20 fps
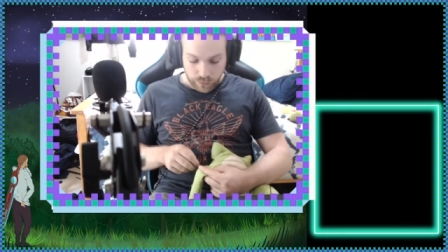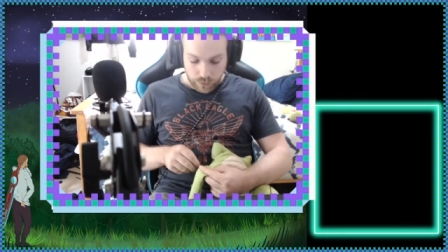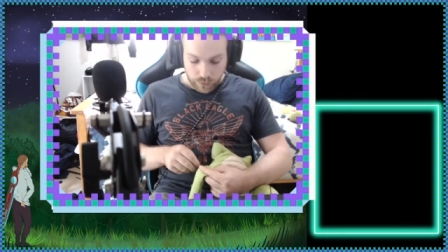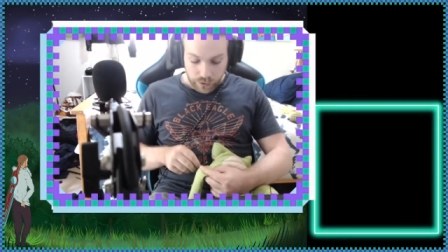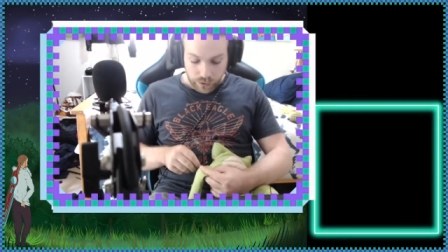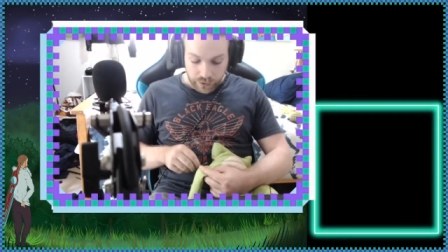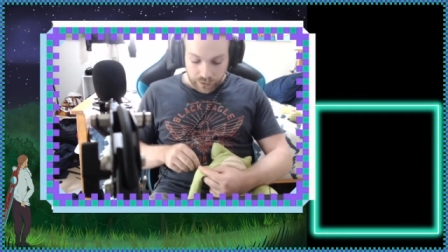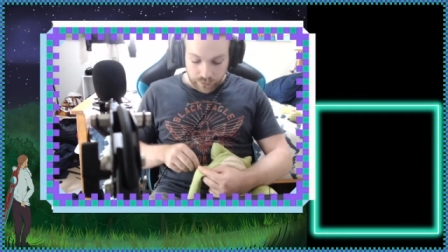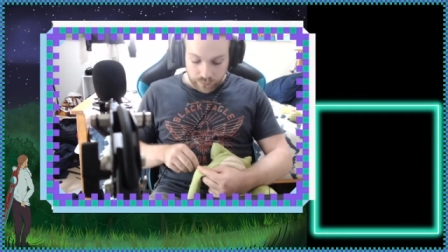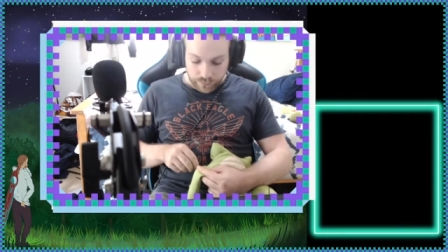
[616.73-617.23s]

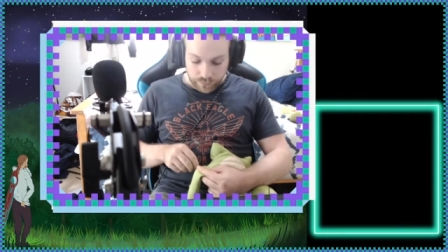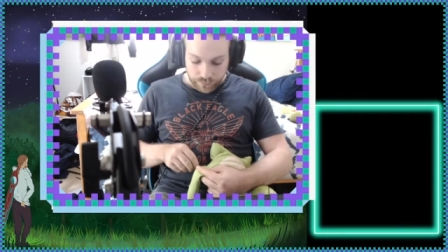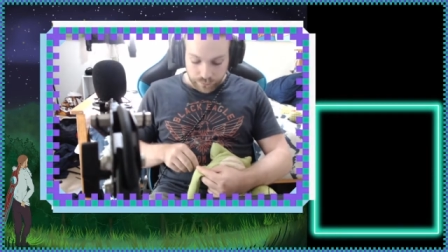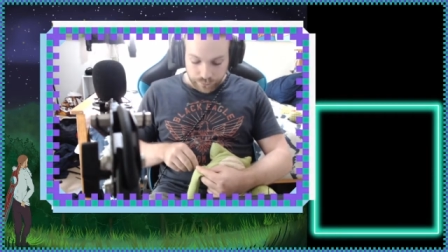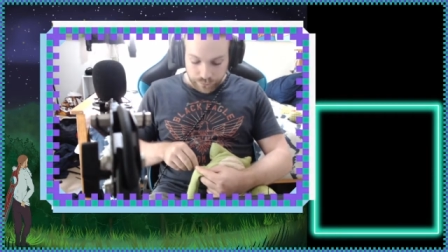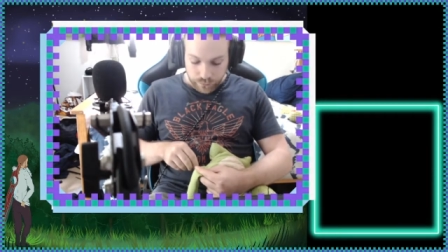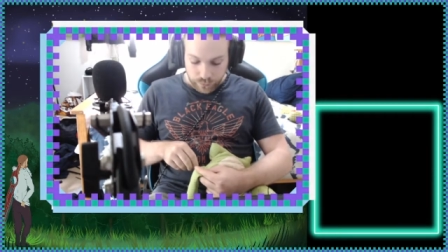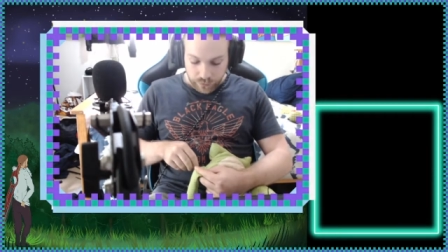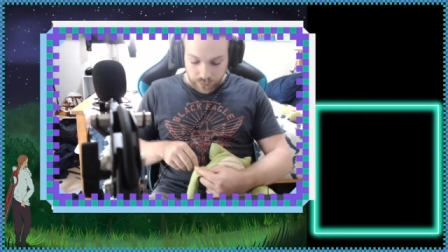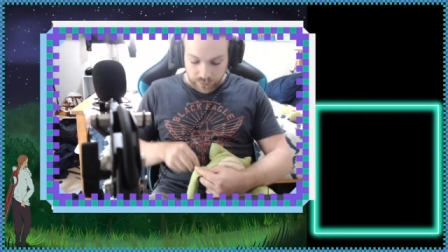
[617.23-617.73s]
twine.
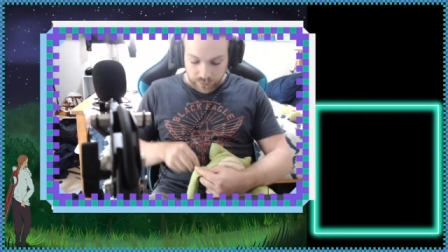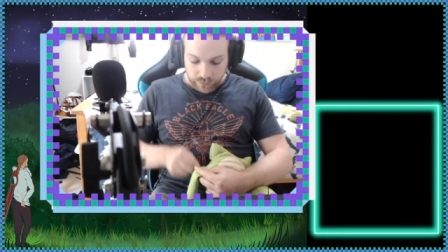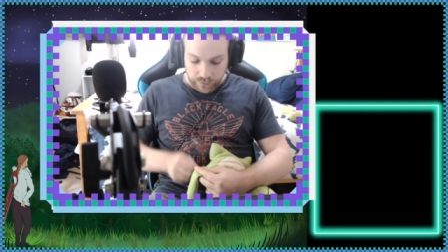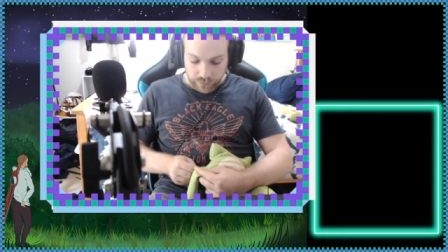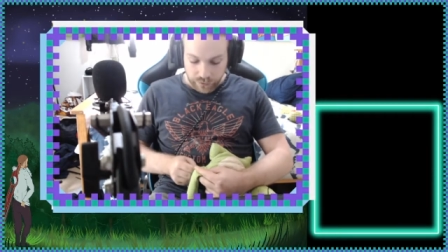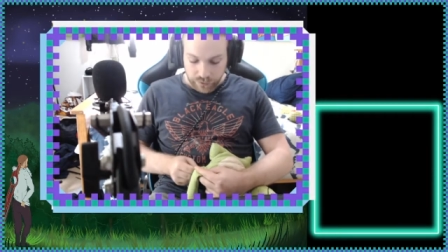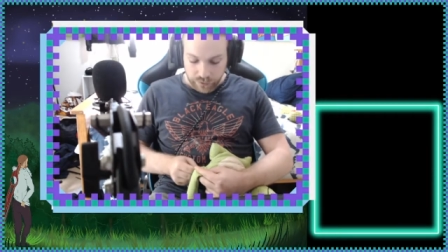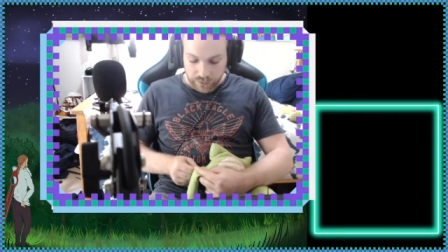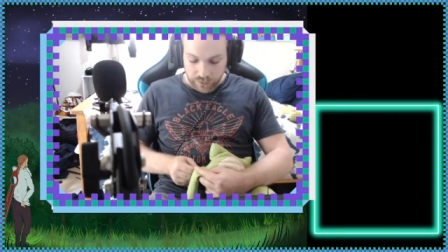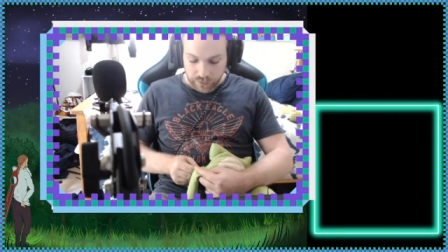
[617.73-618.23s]
We have a
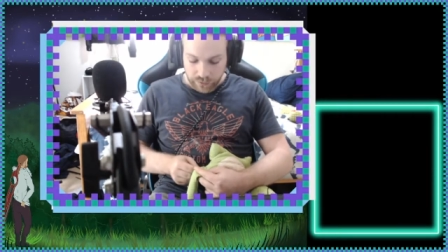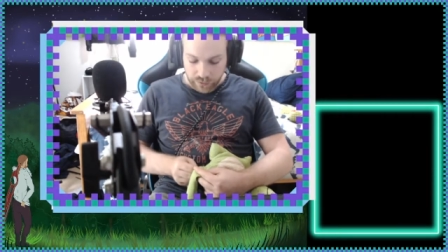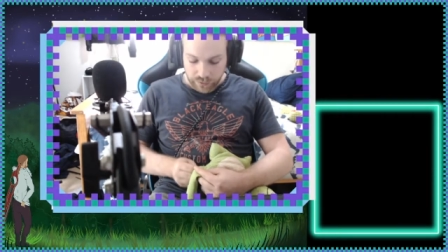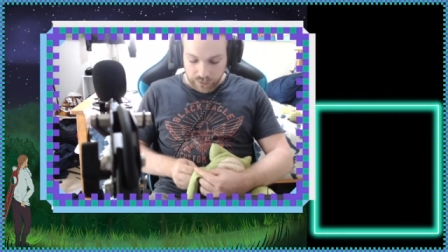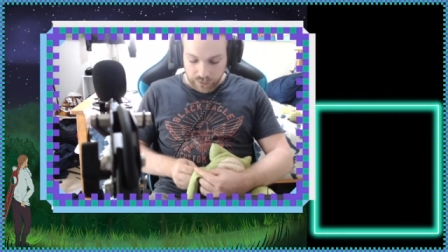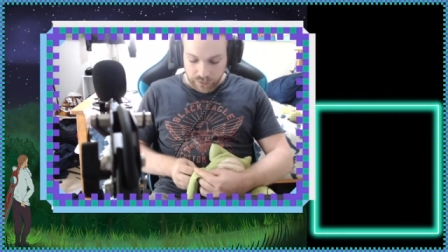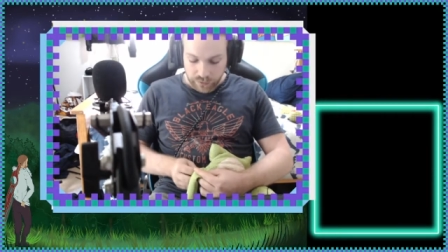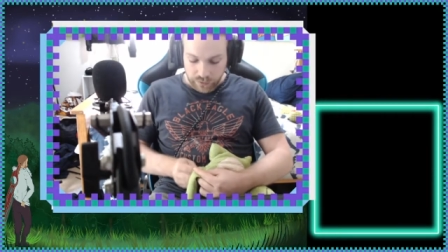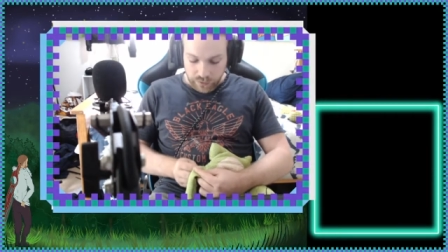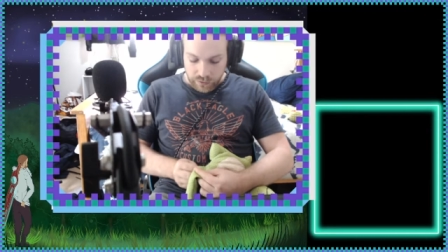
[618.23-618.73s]
very thick